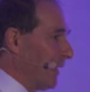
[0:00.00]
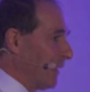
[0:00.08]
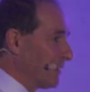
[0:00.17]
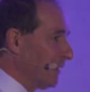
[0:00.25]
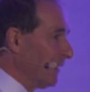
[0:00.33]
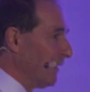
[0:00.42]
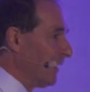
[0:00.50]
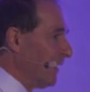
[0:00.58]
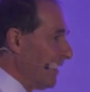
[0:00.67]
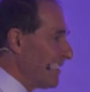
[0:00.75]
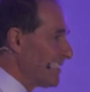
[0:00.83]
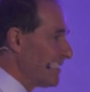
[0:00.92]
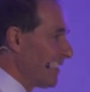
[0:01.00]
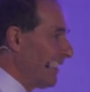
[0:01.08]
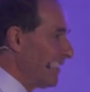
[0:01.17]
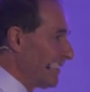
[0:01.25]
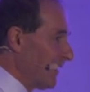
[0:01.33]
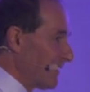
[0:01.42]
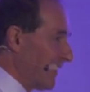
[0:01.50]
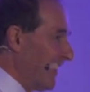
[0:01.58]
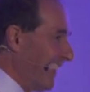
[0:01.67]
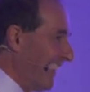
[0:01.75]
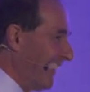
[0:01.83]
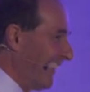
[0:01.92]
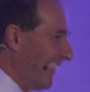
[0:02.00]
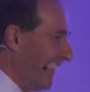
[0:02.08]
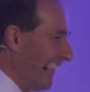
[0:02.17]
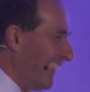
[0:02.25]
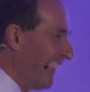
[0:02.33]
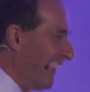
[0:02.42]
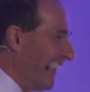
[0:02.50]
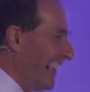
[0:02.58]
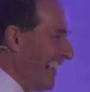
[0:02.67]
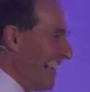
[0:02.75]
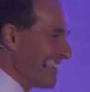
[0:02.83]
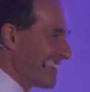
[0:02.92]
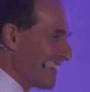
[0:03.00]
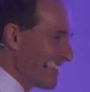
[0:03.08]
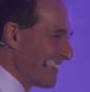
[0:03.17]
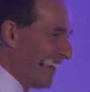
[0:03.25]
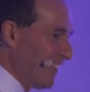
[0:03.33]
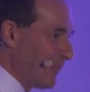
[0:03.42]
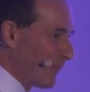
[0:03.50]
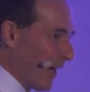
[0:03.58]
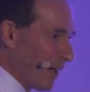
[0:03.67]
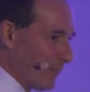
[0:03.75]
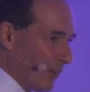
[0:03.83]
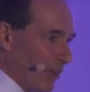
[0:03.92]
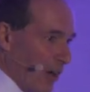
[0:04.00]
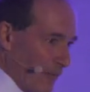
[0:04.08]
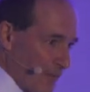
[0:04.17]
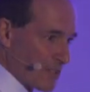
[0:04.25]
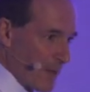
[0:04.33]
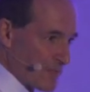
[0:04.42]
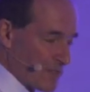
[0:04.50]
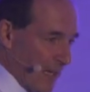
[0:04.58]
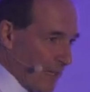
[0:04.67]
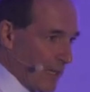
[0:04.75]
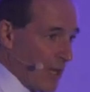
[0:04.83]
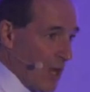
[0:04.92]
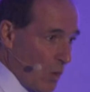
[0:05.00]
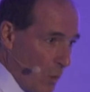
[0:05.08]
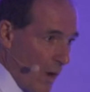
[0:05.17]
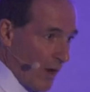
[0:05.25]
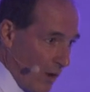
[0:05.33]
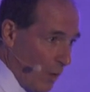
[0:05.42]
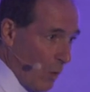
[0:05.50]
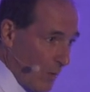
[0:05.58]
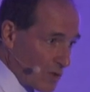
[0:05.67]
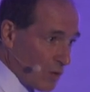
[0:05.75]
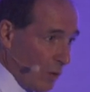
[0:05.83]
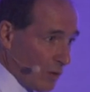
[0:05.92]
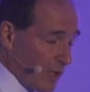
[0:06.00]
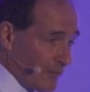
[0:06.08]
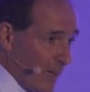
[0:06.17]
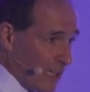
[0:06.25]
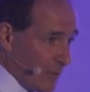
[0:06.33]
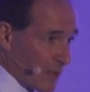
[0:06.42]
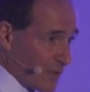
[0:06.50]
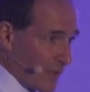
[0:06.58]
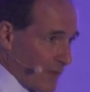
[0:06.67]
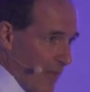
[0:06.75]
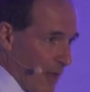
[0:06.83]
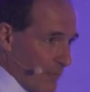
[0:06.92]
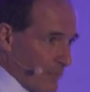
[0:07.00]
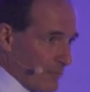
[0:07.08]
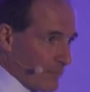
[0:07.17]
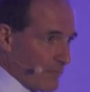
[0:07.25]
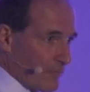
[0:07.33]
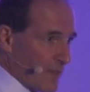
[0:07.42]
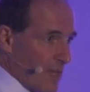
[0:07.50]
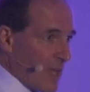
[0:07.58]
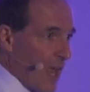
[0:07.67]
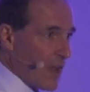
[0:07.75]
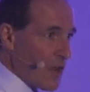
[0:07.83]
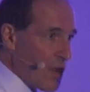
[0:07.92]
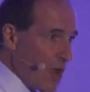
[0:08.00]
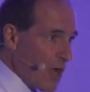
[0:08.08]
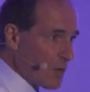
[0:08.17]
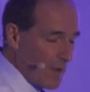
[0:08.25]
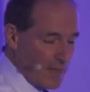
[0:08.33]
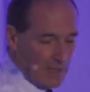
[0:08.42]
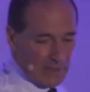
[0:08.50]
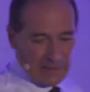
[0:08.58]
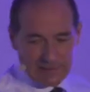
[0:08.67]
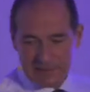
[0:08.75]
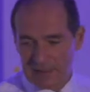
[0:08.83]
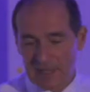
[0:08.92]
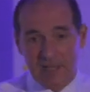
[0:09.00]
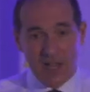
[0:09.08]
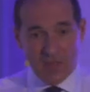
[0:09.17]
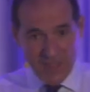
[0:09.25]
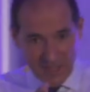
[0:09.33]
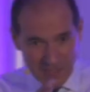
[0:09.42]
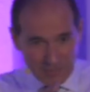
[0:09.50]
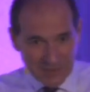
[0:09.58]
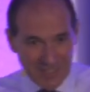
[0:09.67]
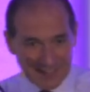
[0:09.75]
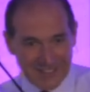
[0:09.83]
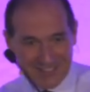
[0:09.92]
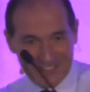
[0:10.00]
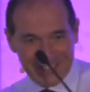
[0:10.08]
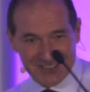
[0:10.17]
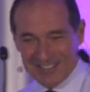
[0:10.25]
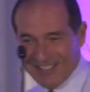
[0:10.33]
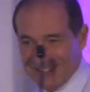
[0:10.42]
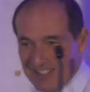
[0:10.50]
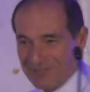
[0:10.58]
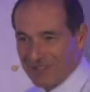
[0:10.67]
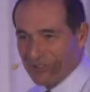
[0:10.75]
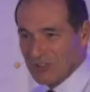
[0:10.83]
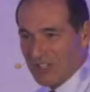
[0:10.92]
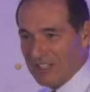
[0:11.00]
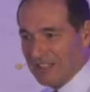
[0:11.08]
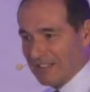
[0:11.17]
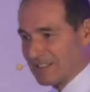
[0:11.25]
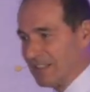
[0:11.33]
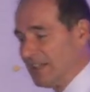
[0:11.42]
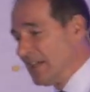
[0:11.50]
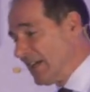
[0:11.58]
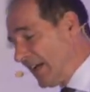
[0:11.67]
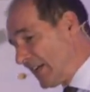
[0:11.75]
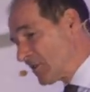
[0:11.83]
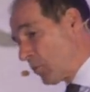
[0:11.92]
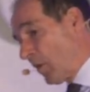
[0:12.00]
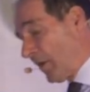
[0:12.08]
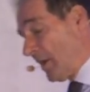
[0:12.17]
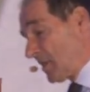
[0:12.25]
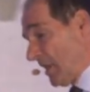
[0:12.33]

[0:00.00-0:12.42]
data is in tiny data. It's in a tiny fragment of the subset where almost all the value is for them. And knowing what that is, and then applying the real genius, is what